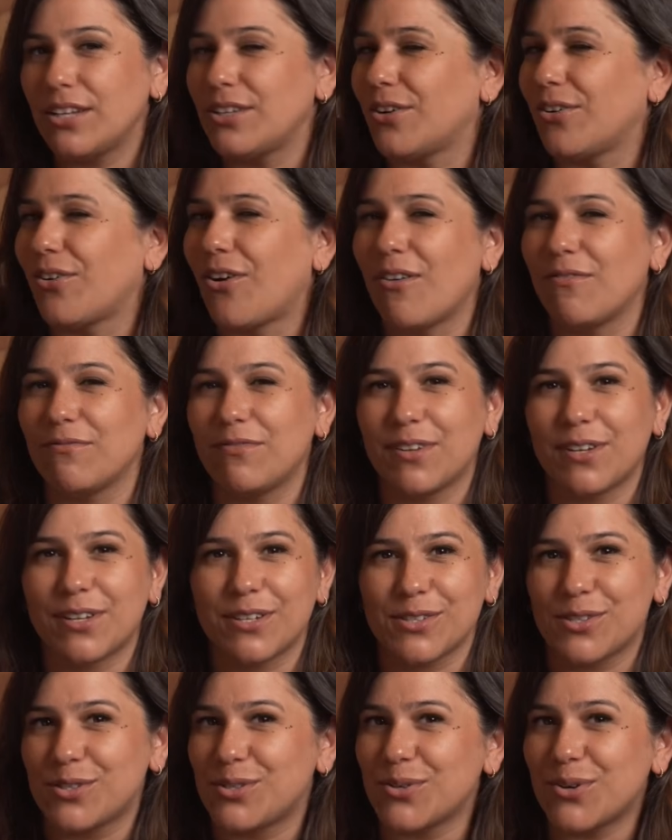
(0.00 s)
your
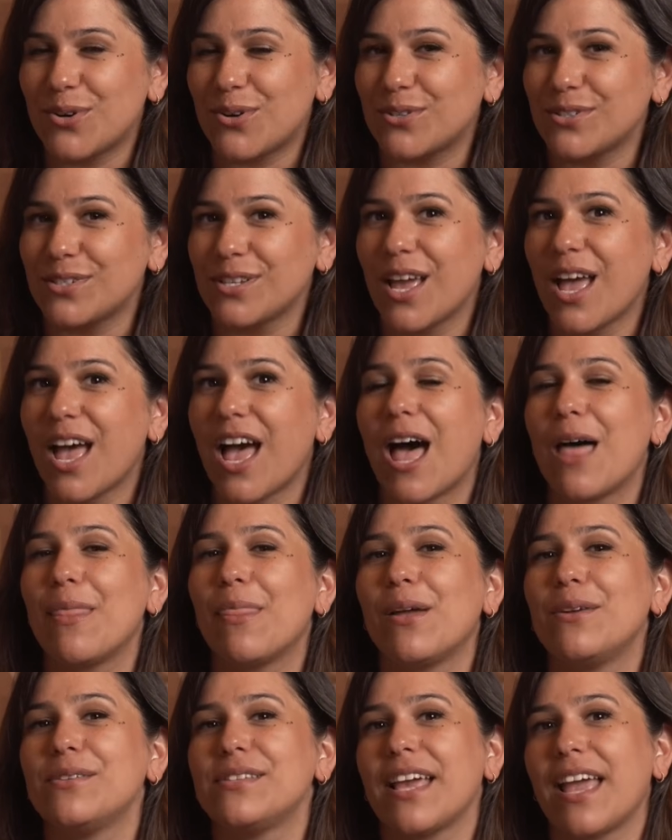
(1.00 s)
confidence soars, and
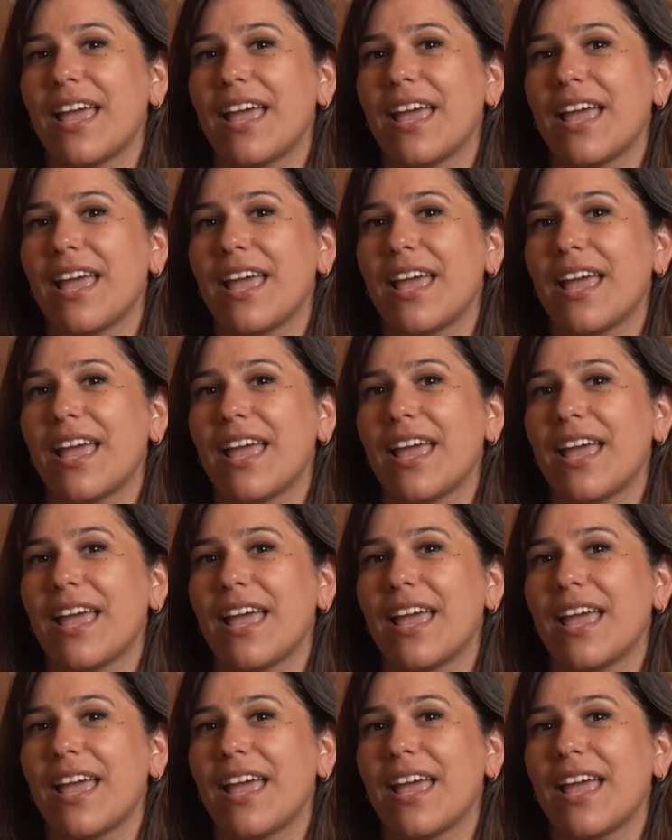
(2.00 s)
those